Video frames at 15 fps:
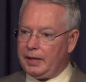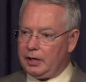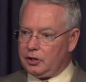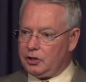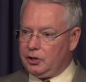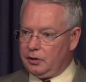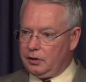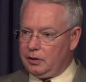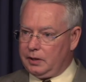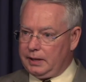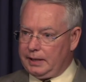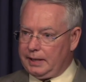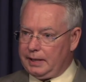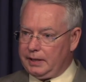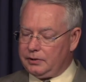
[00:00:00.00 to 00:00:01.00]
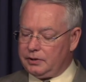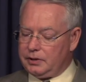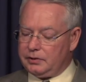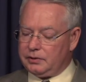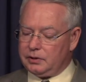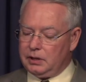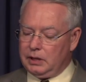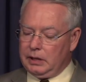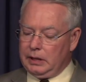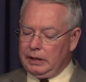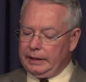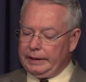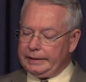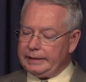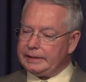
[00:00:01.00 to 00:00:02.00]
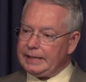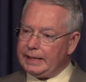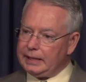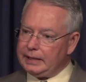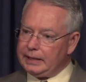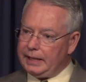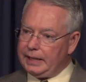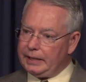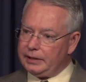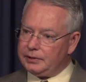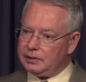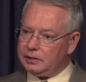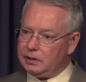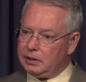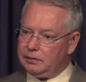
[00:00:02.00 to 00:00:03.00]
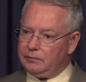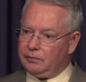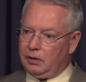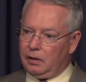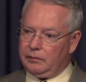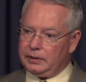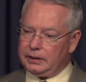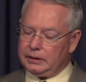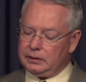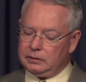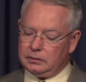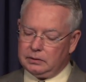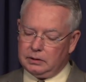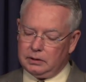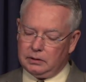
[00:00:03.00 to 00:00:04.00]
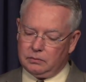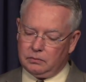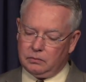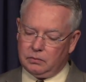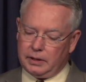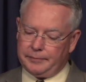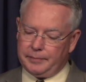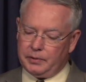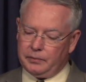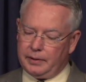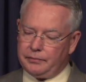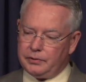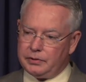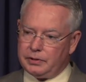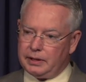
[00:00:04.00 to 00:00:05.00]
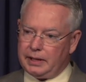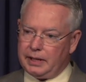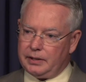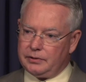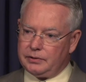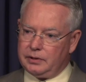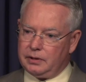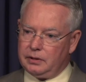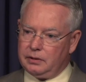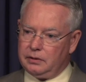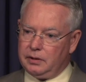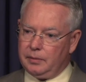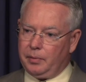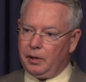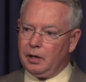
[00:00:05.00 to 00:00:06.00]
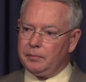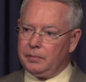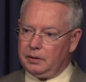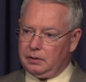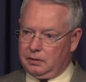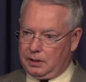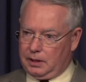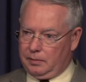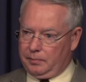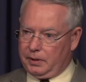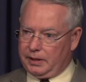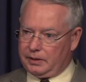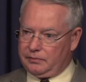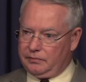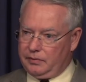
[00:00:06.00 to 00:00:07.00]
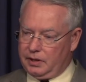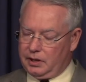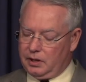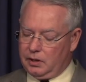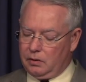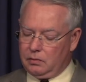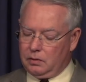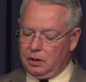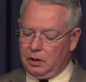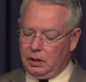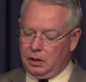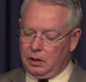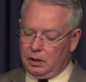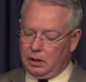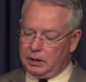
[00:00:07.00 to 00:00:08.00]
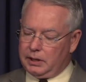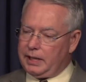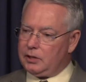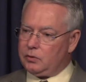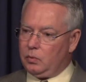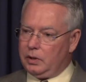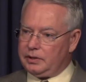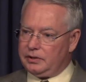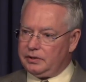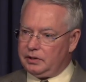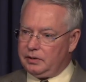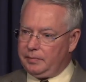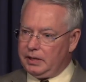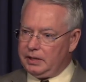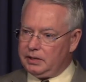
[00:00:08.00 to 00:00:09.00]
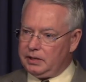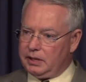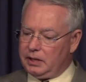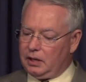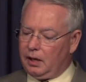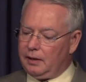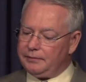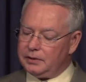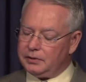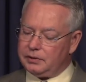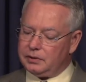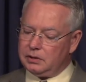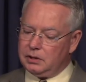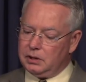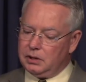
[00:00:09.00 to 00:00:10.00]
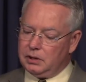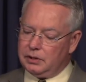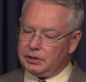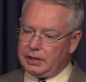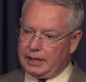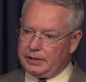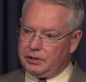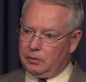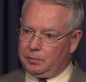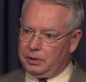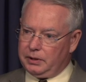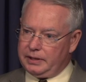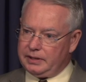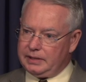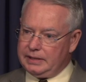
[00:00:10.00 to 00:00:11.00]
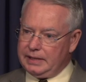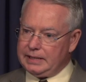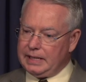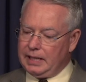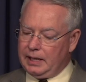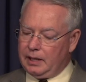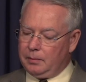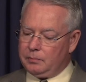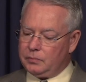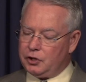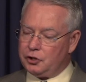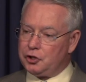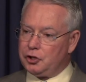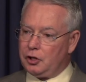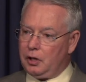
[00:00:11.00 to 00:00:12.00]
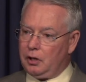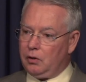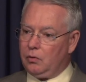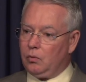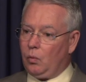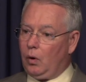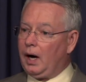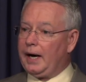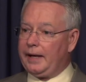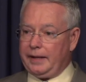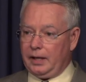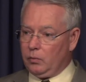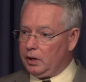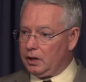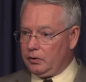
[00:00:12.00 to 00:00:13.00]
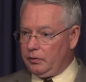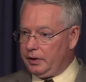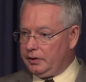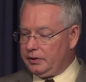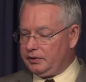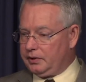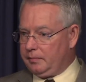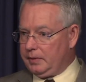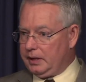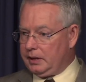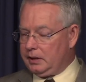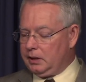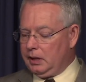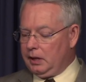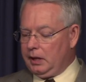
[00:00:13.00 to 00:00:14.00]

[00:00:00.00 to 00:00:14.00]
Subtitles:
had occurred in that instance. In the second case involving what I've been referencing as the apartment complex video, the case wasn't submitted to the office. Scottsdale Police did come to show why they weren't going to submit it,